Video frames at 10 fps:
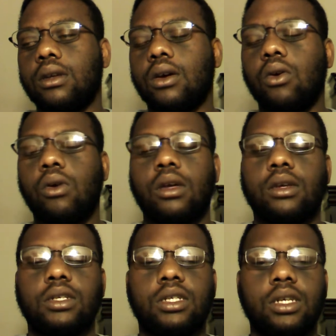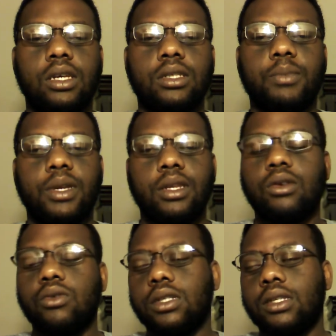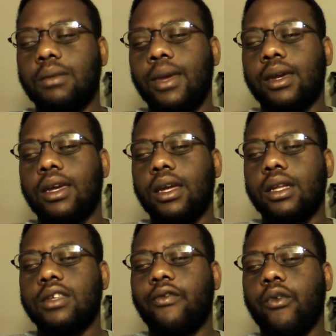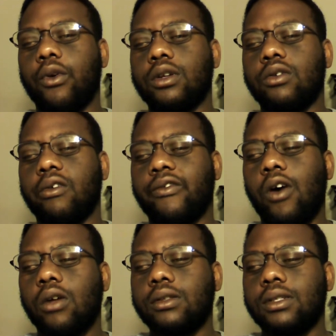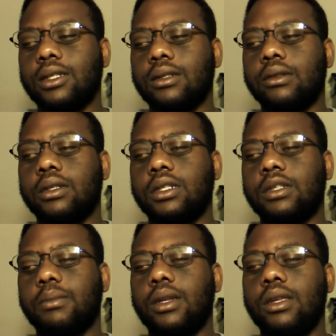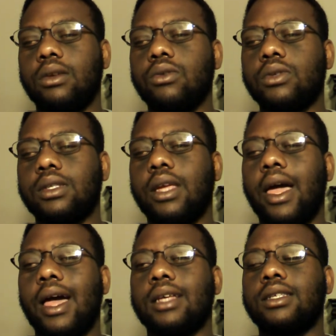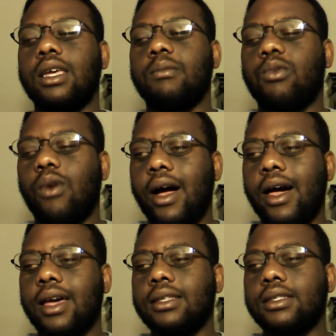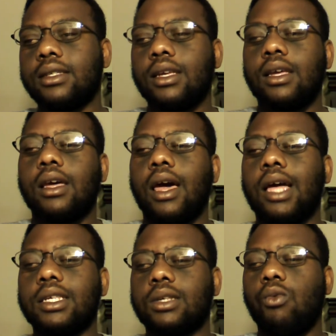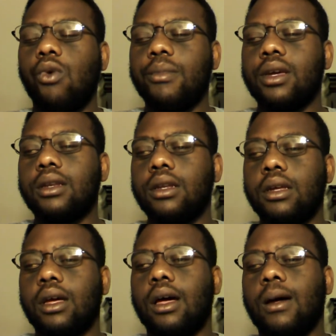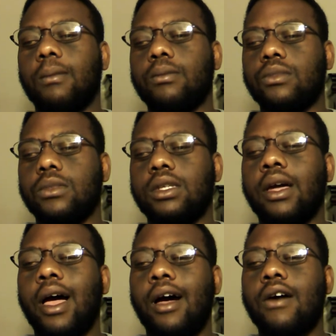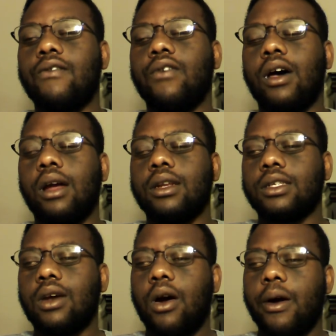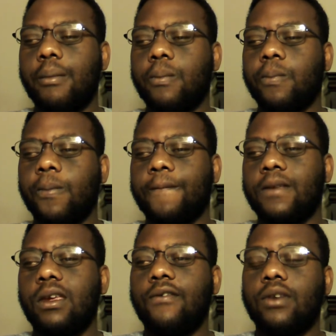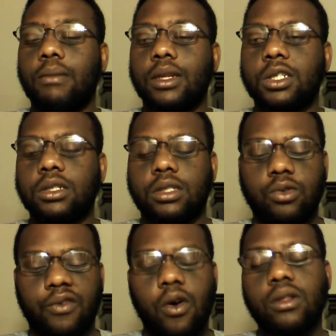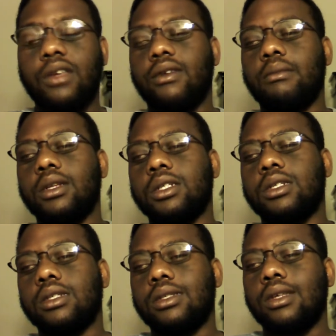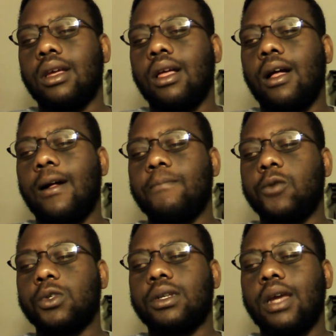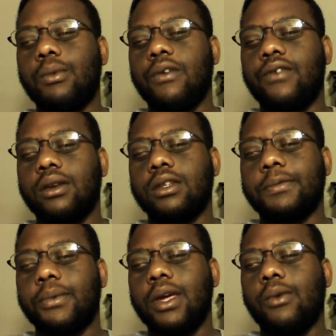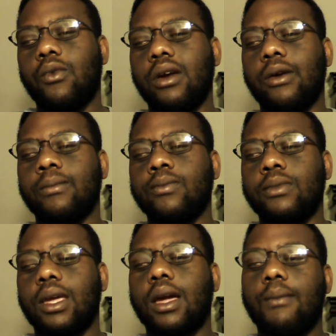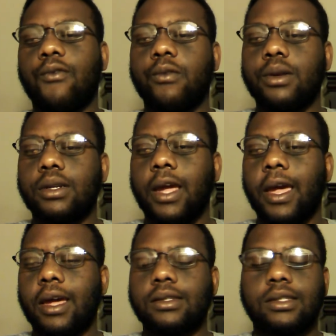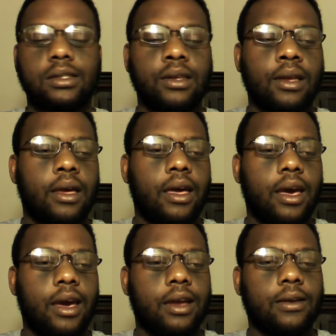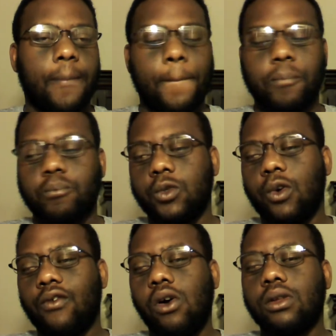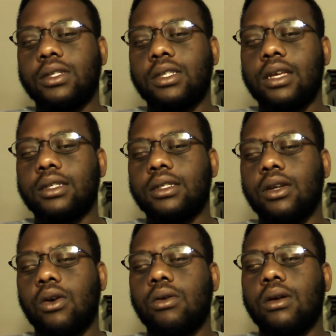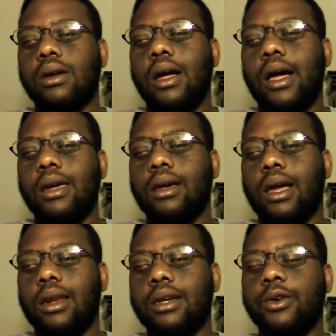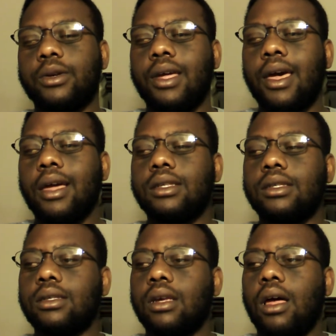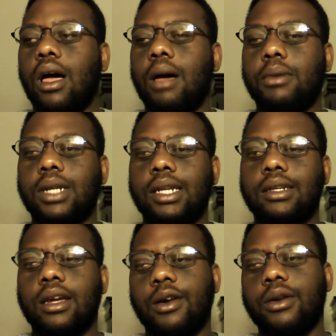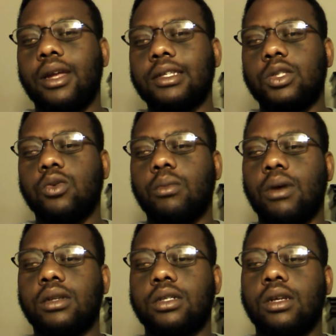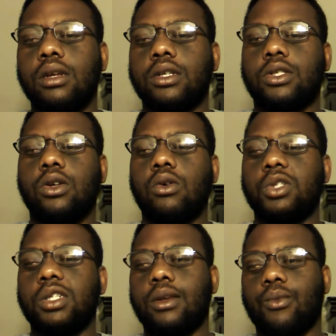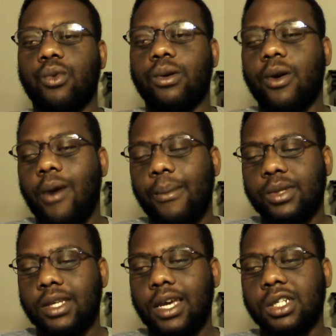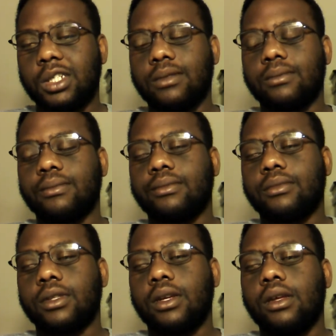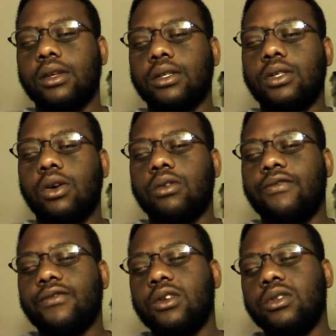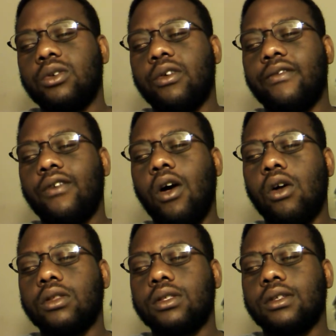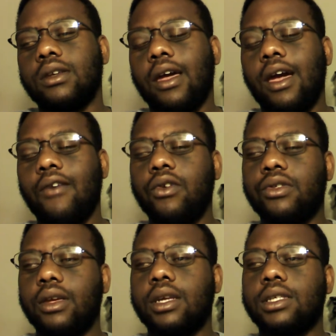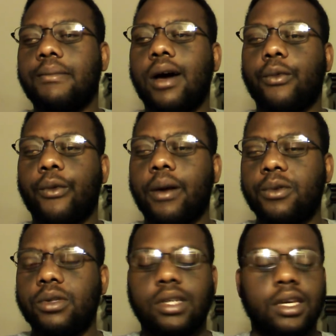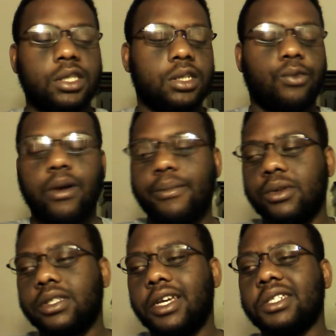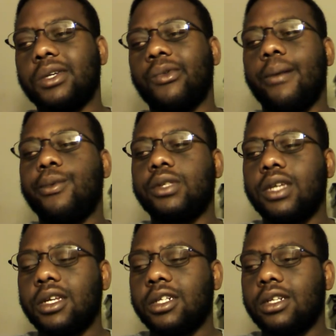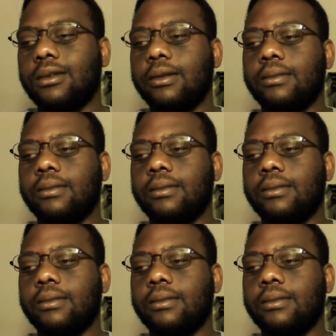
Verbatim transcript: You know, she's been used to make kids for Torvald. She's been used as a prize, as a woman have on his arm. He even mentions, Torvald even mentions, um, there's a night within this play where they come from a dance, and Torvald says, you know, I, I let her dance, um, but let her dance too much, so she didn't ruin our reputation. So to Torvald, everything is about reputation, reputation, reputation.